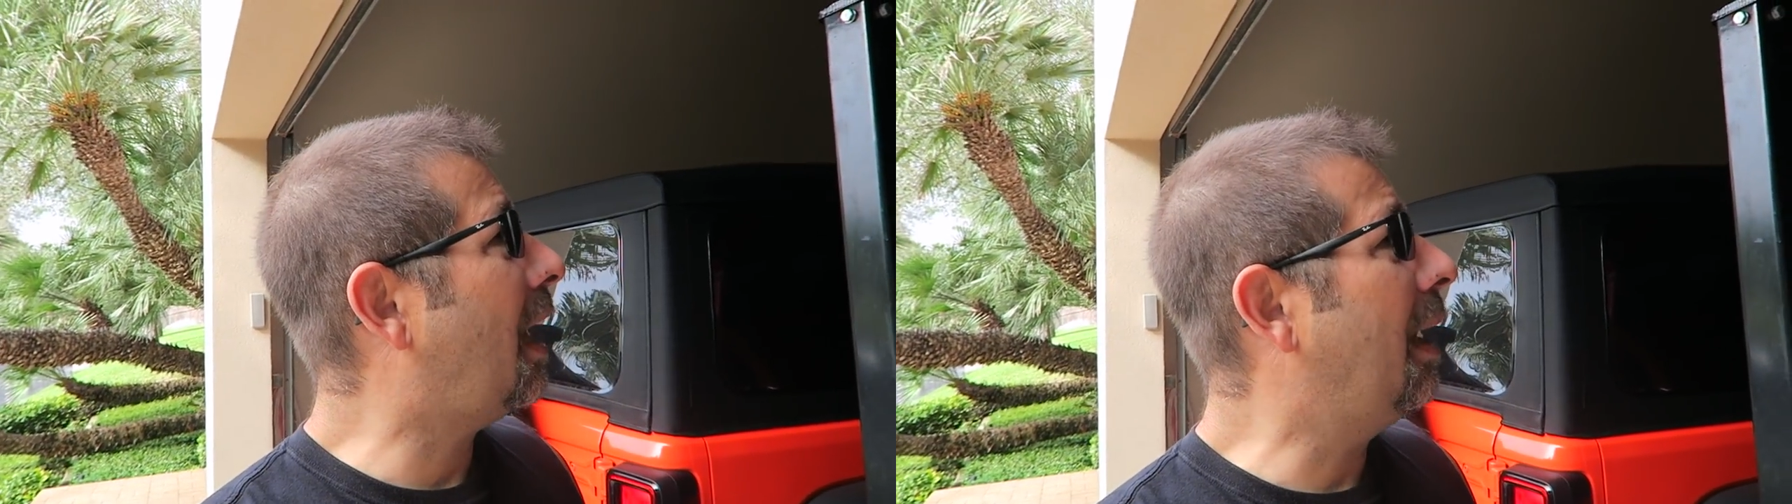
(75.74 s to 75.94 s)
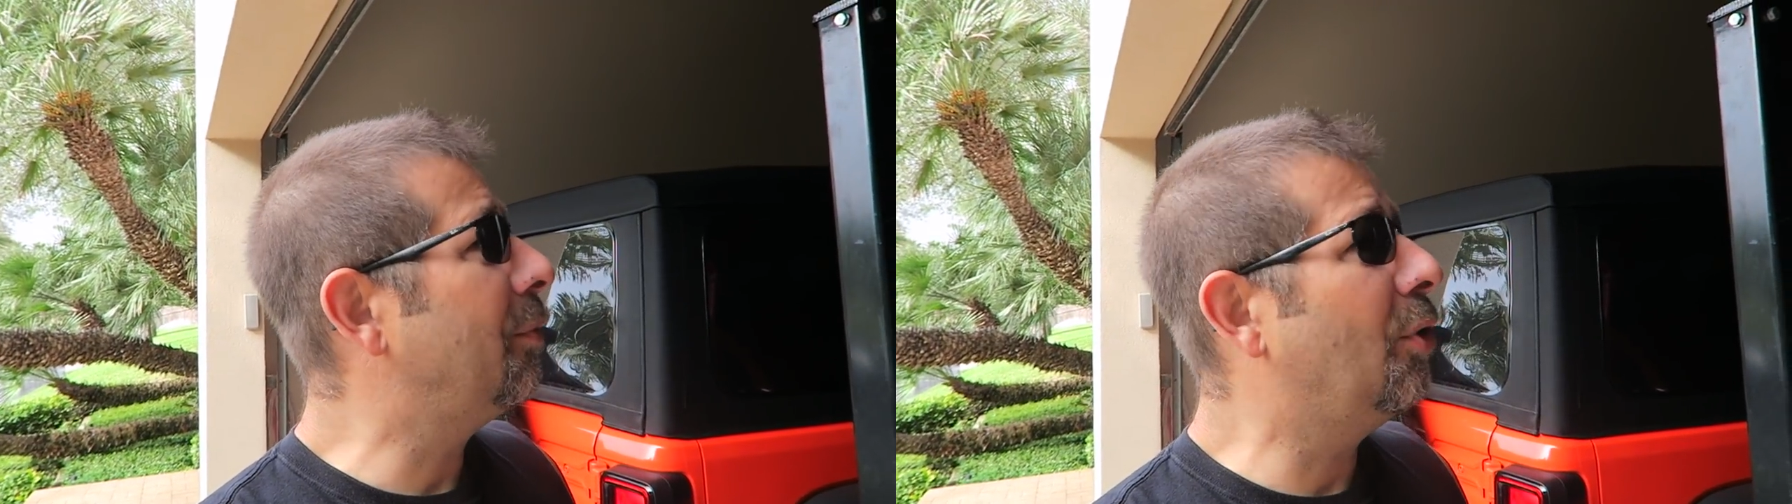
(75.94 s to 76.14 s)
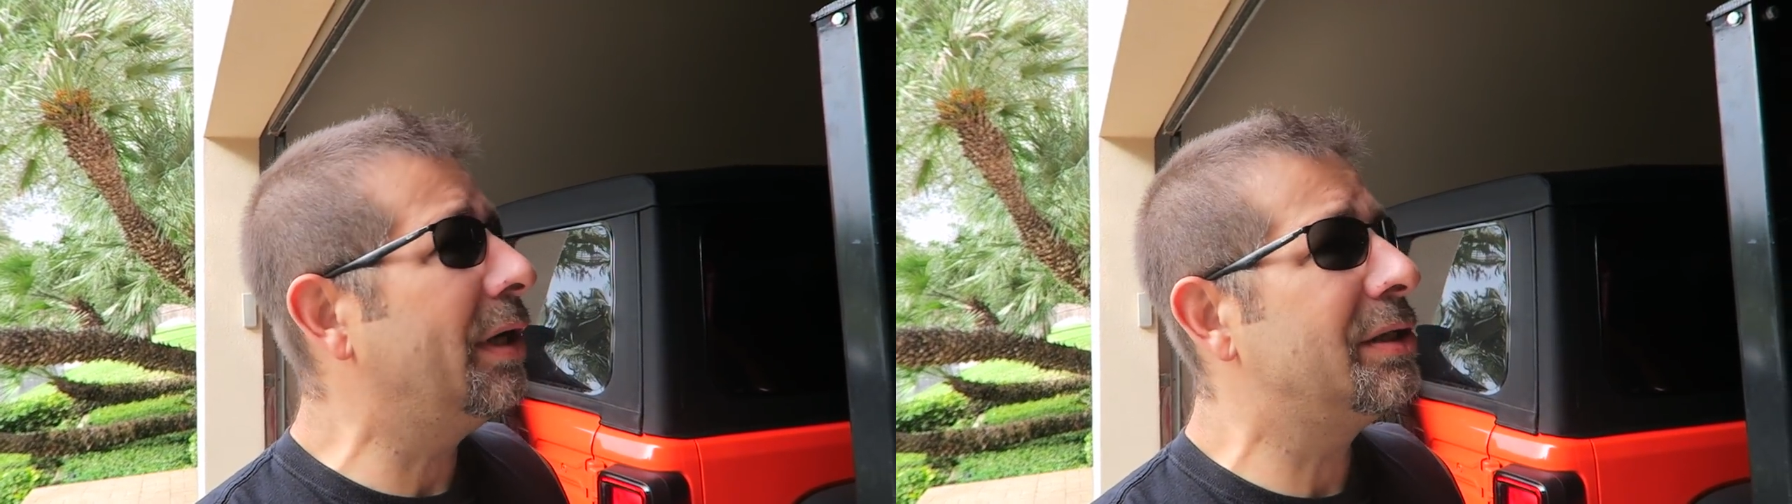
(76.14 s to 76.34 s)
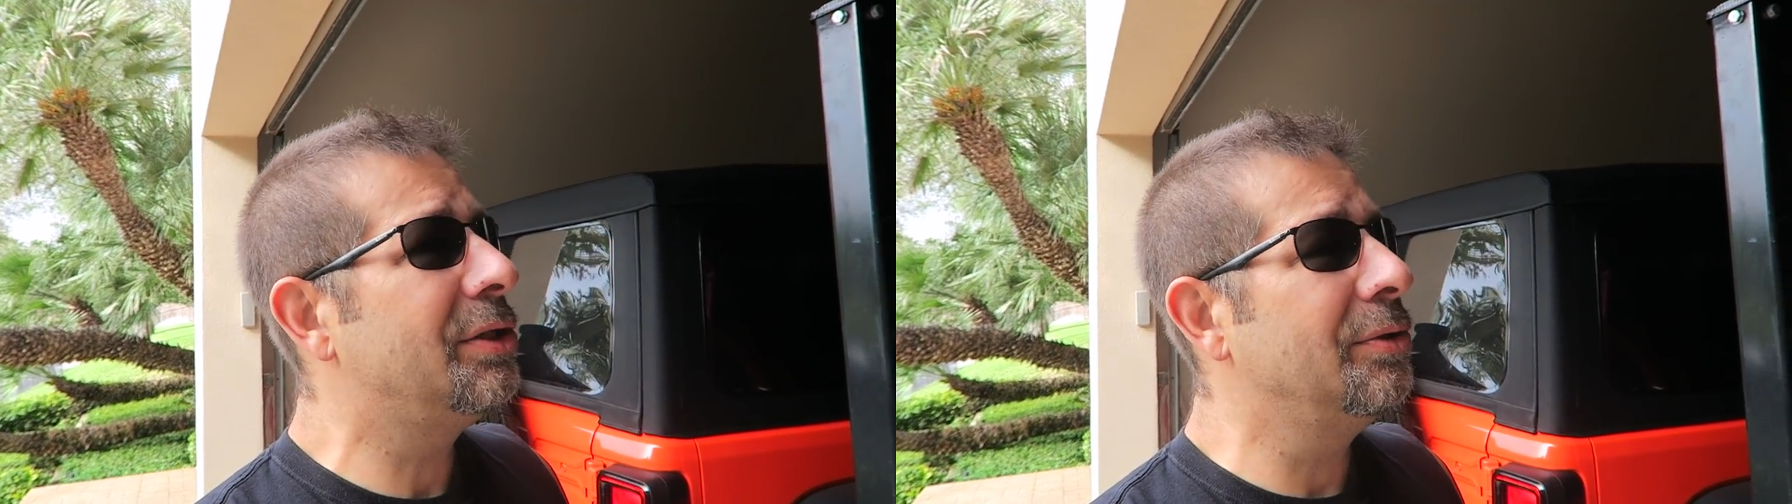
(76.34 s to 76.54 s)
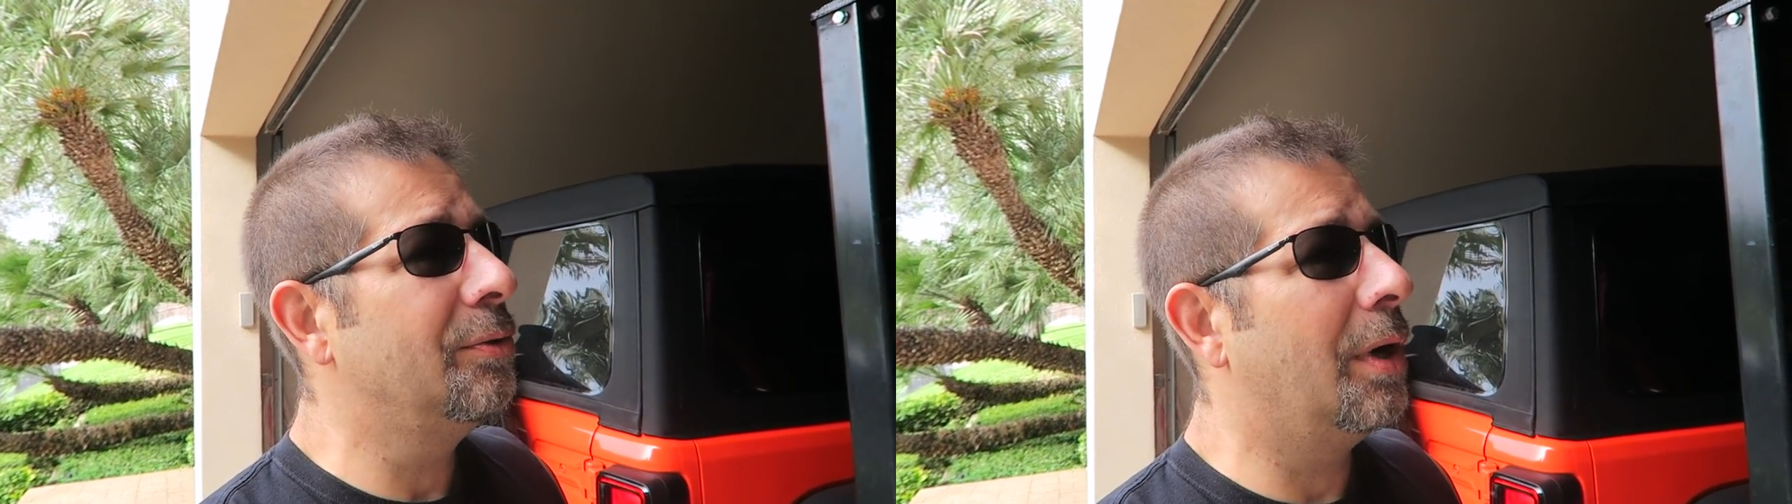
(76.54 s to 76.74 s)
I'm going
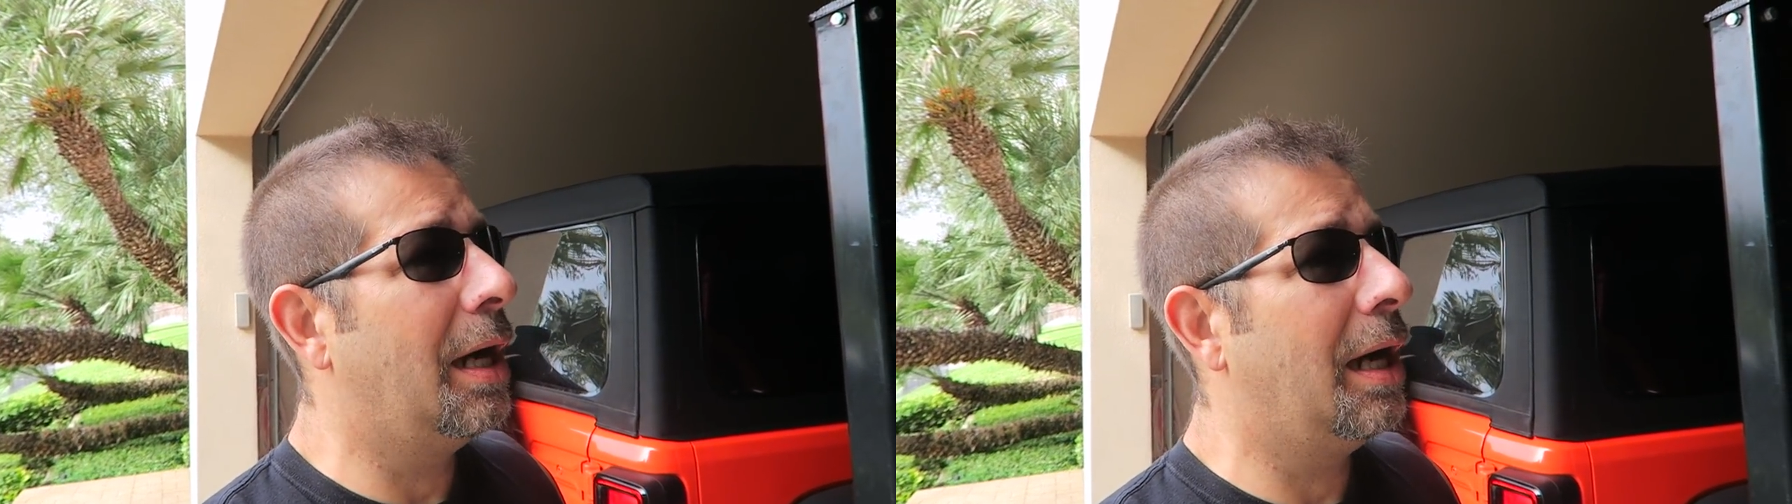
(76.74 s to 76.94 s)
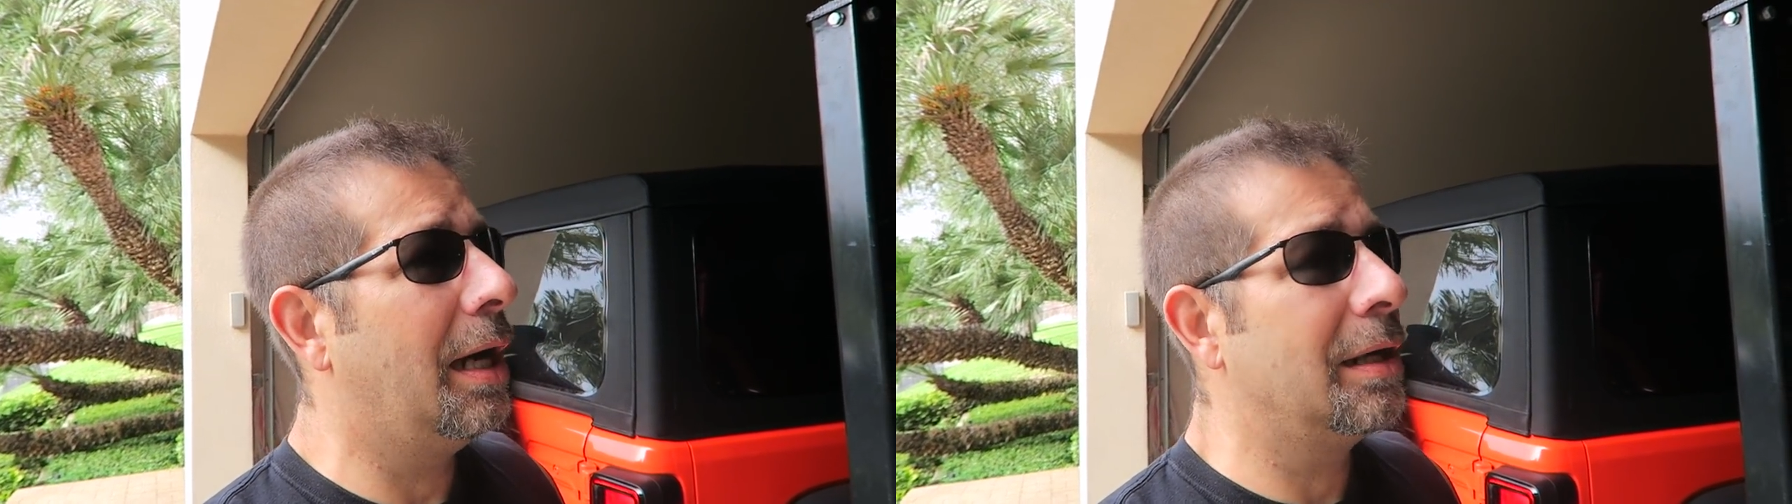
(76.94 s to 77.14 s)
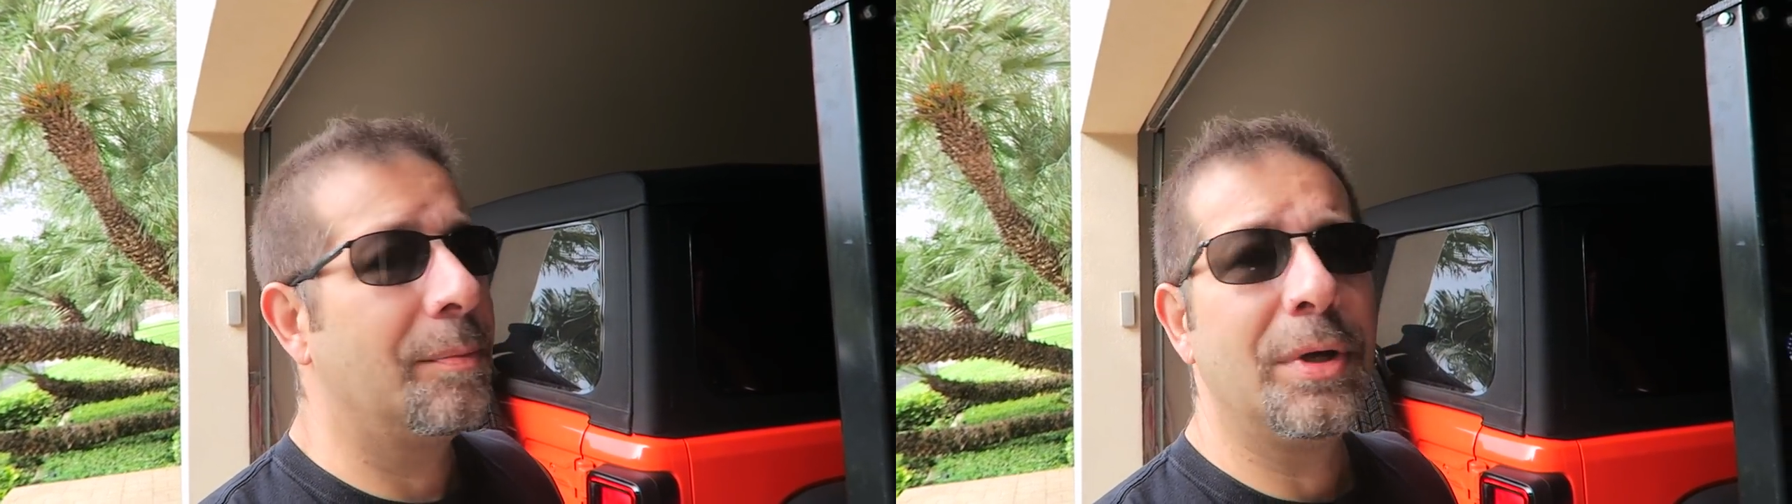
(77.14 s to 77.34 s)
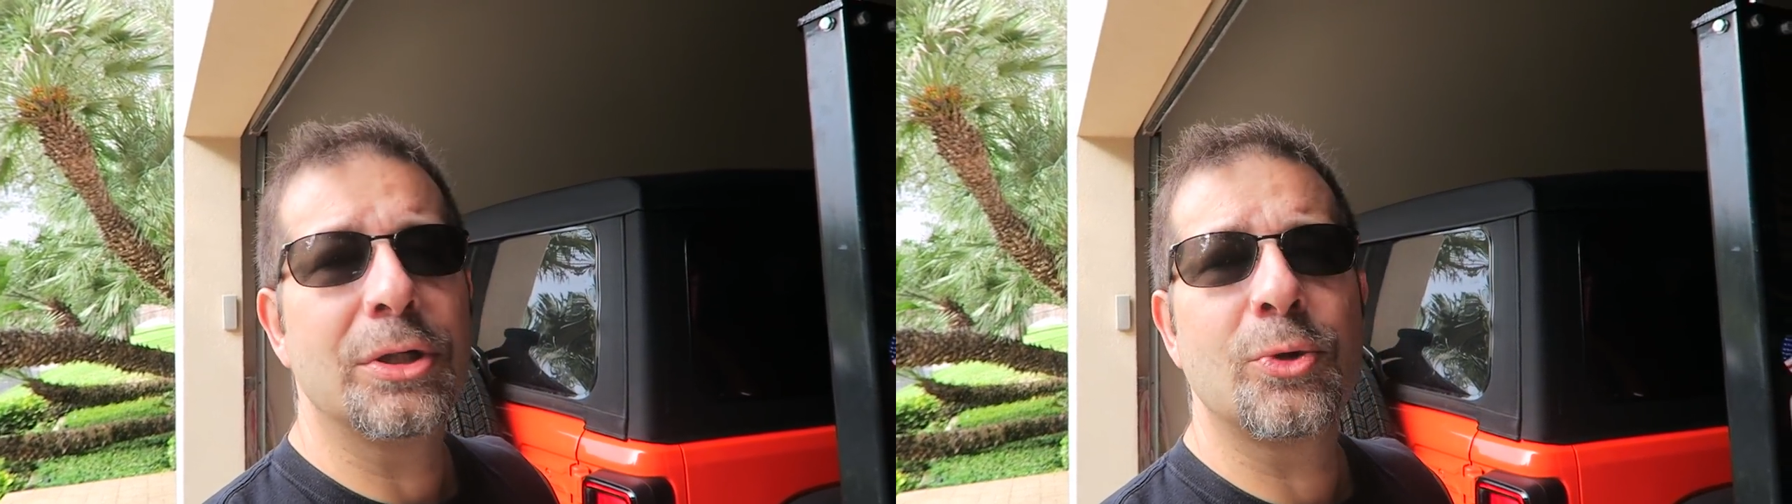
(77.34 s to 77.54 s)
to